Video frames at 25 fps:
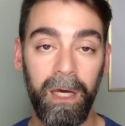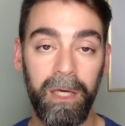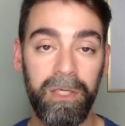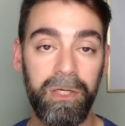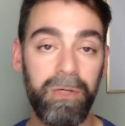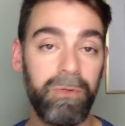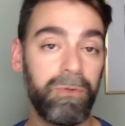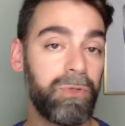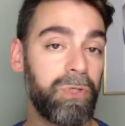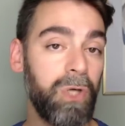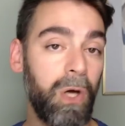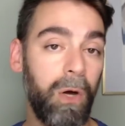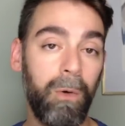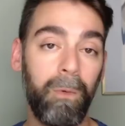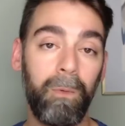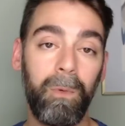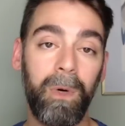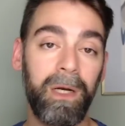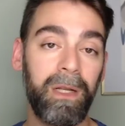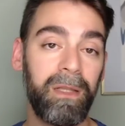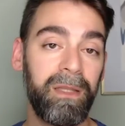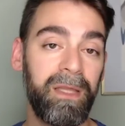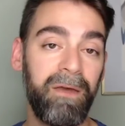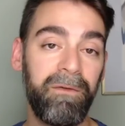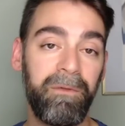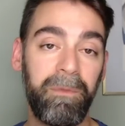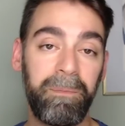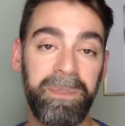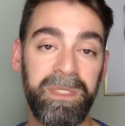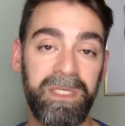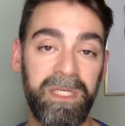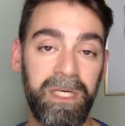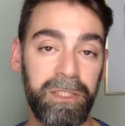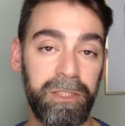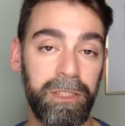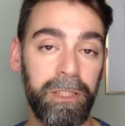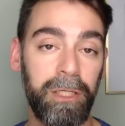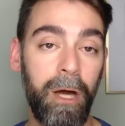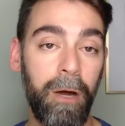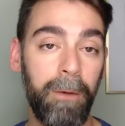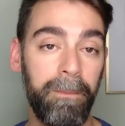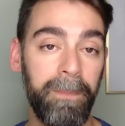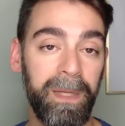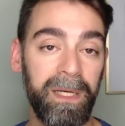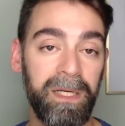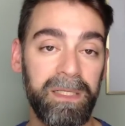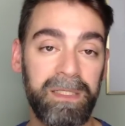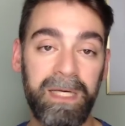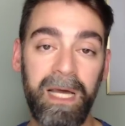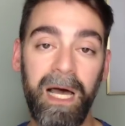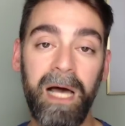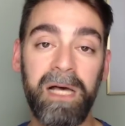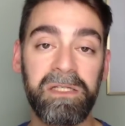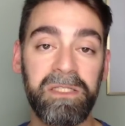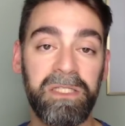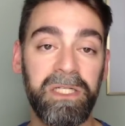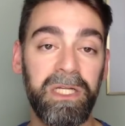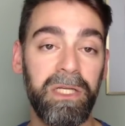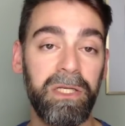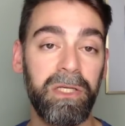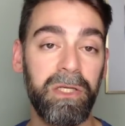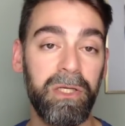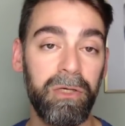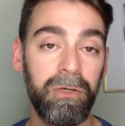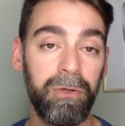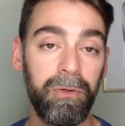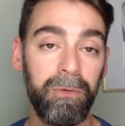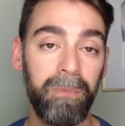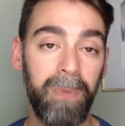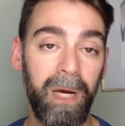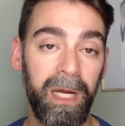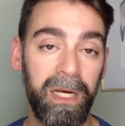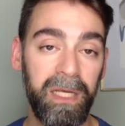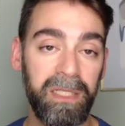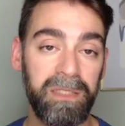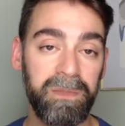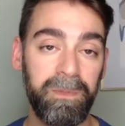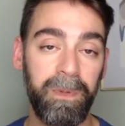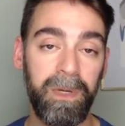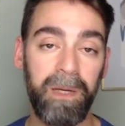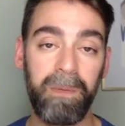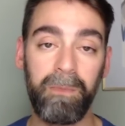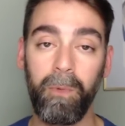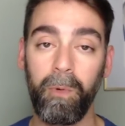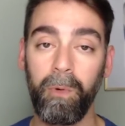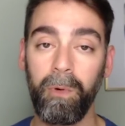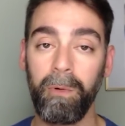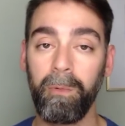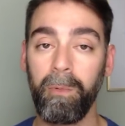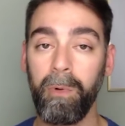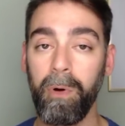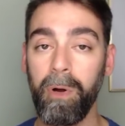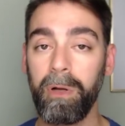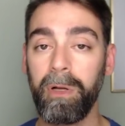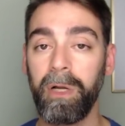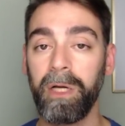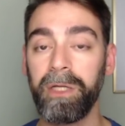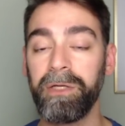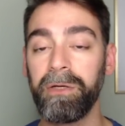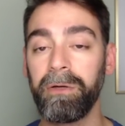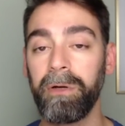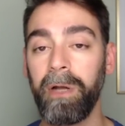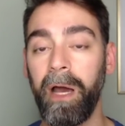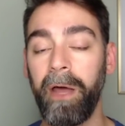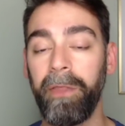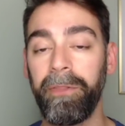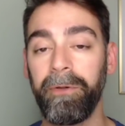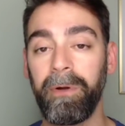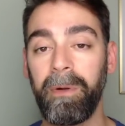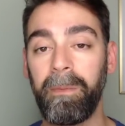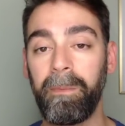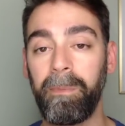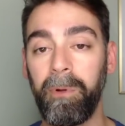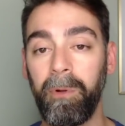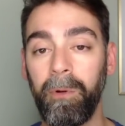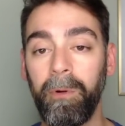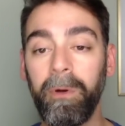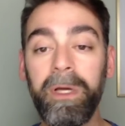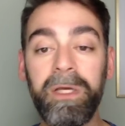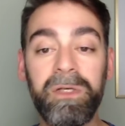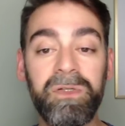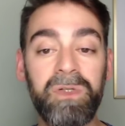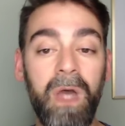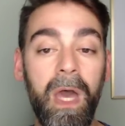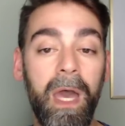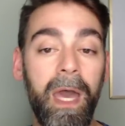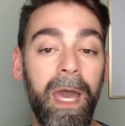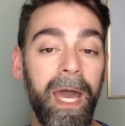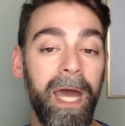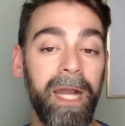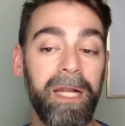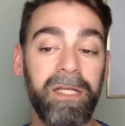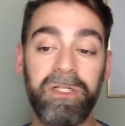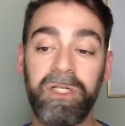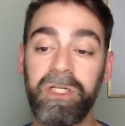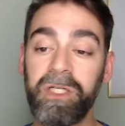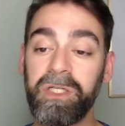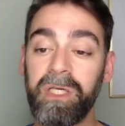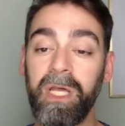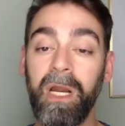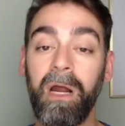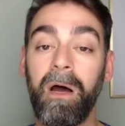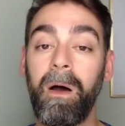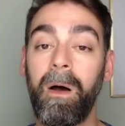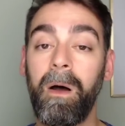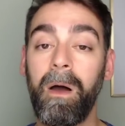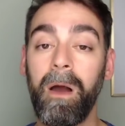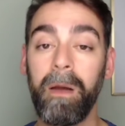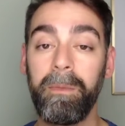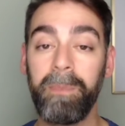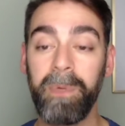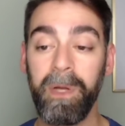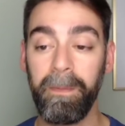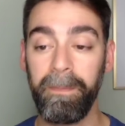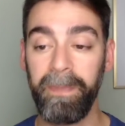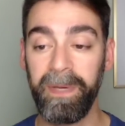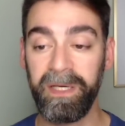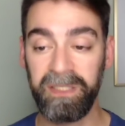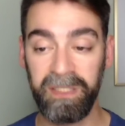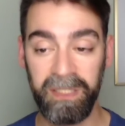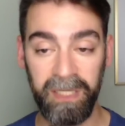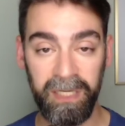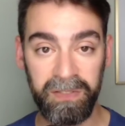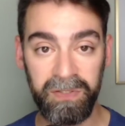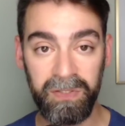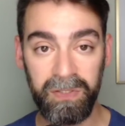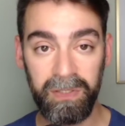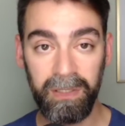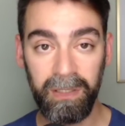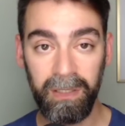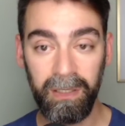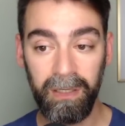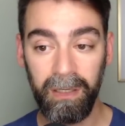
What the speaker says: You don't want to leave a position open. It's costing you money. It's putting more work on your other employees, and it's just going to harm your business.